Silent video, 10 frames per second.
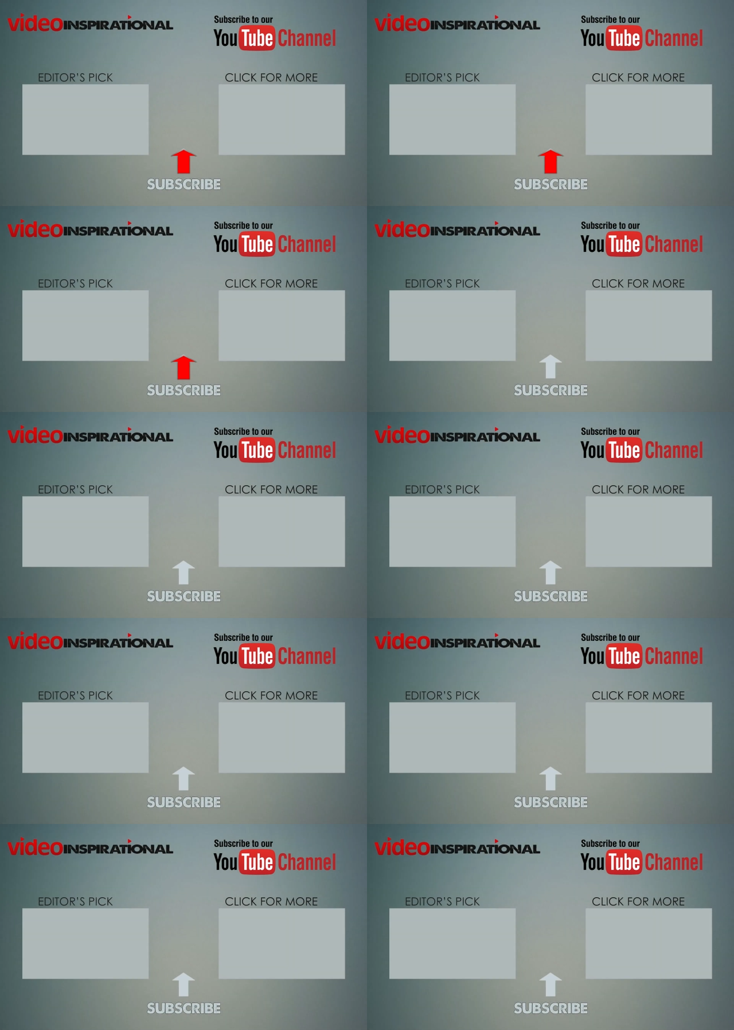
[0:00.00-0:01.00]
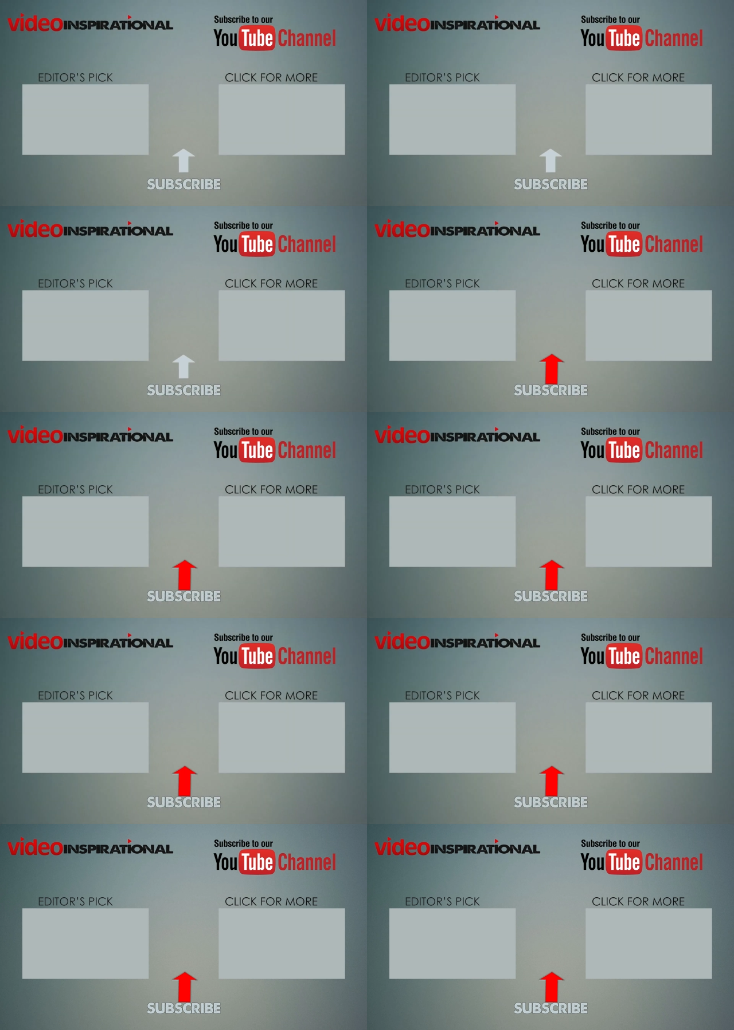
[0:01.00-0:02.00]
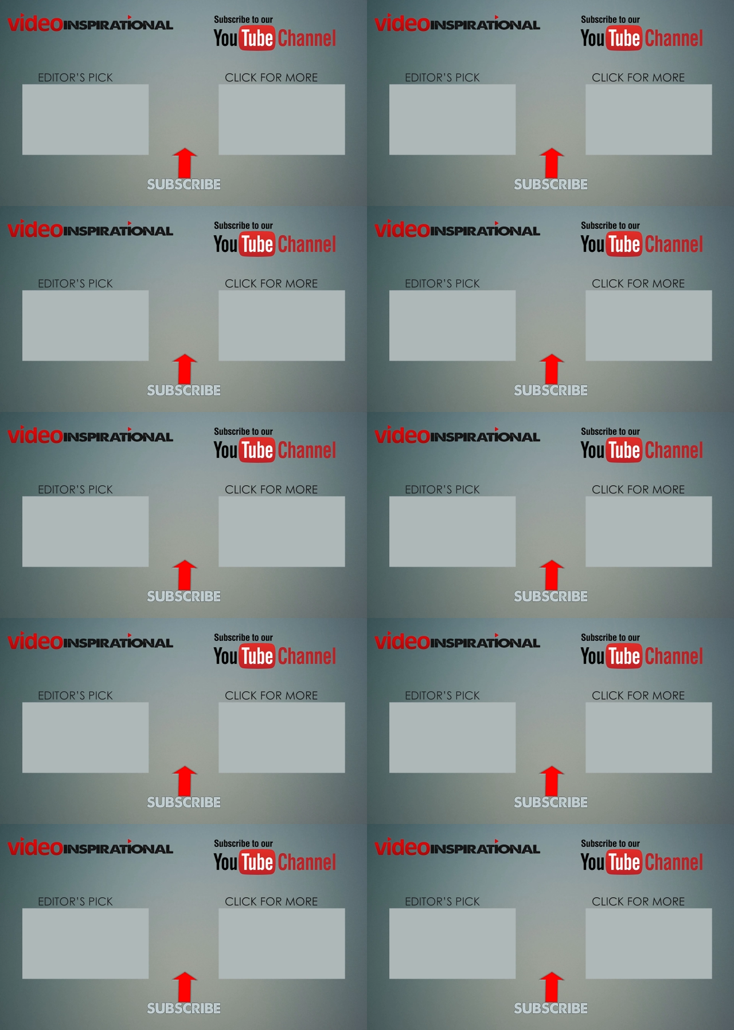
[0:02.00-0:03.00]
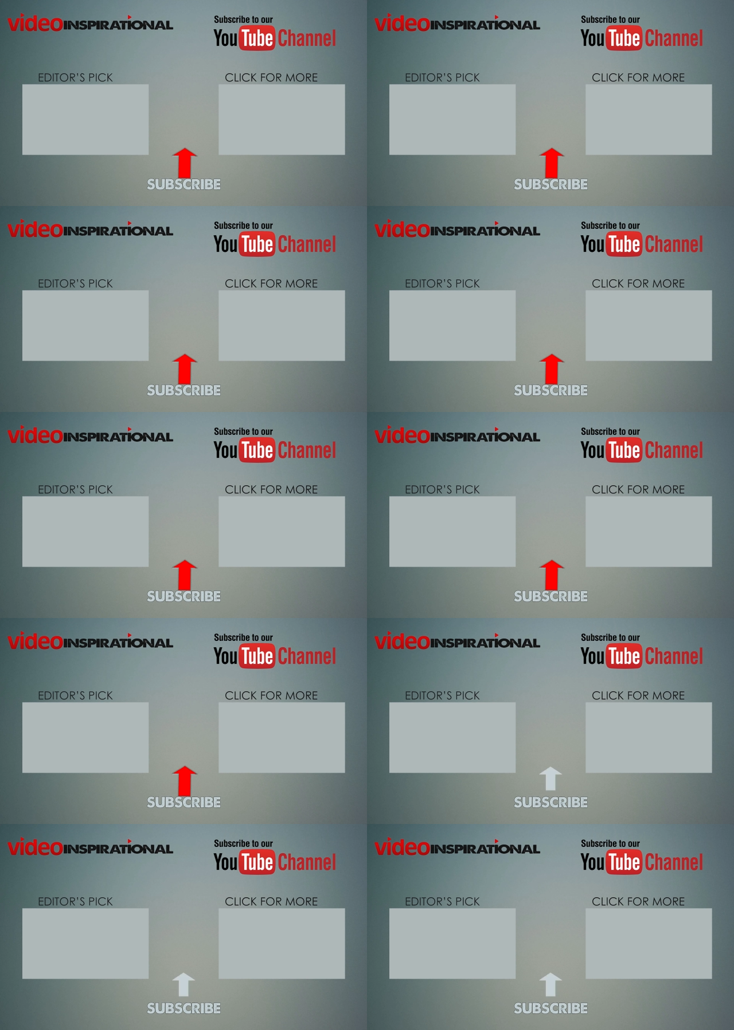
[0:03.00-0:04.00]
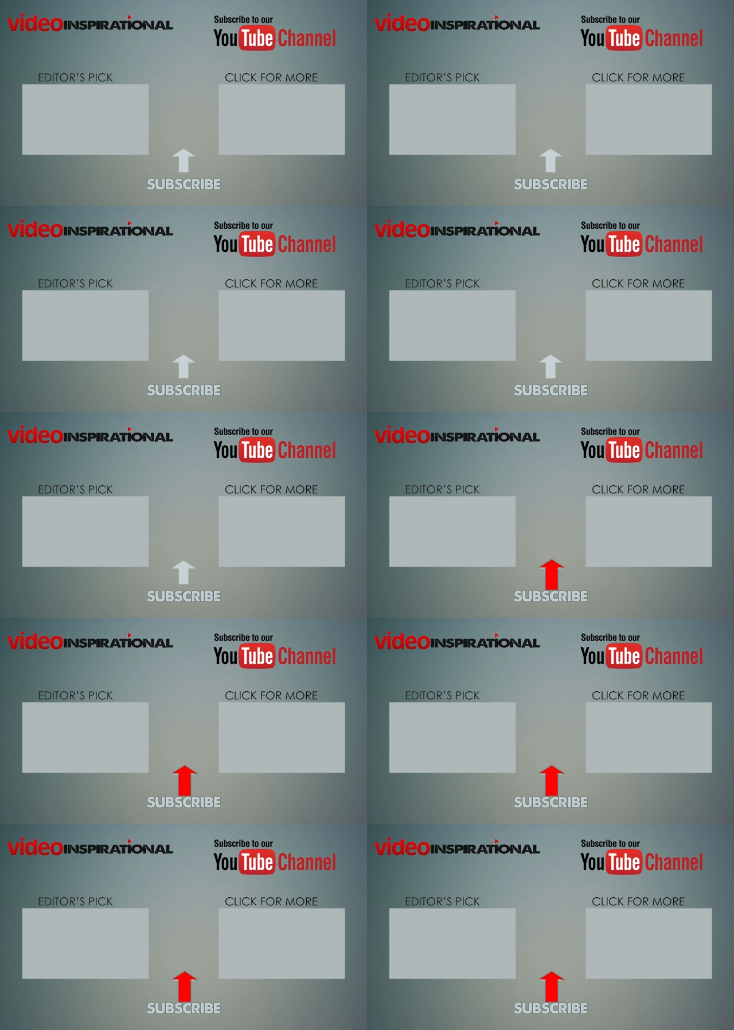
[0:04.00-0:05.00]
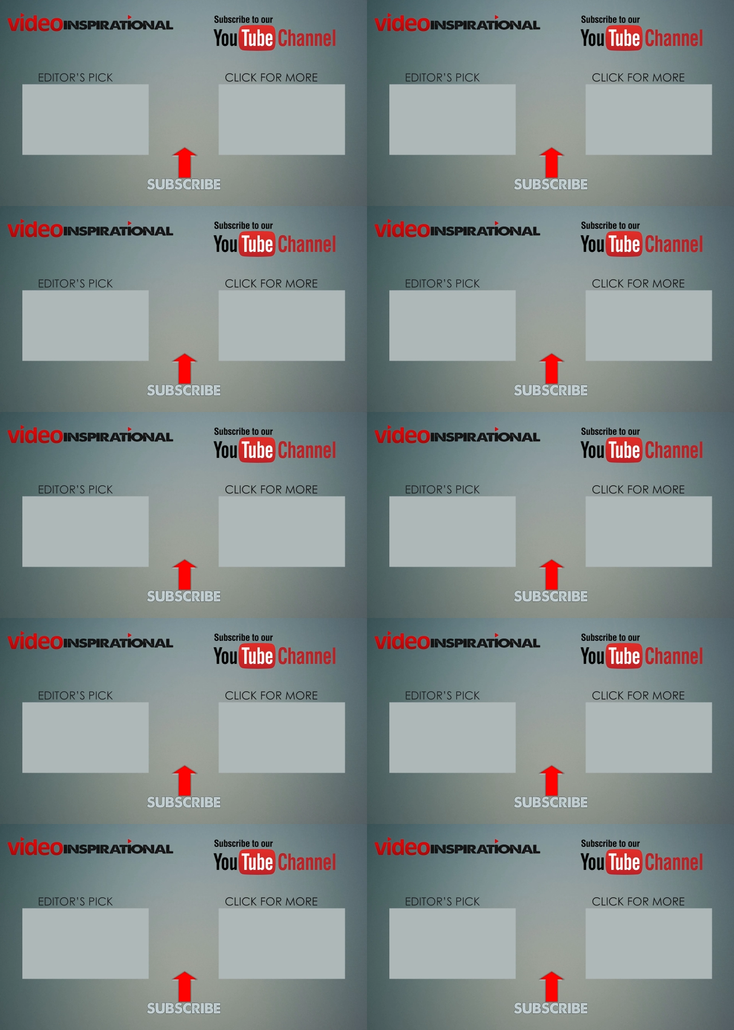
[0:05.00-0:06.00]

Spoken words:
[unreadable: no face in view]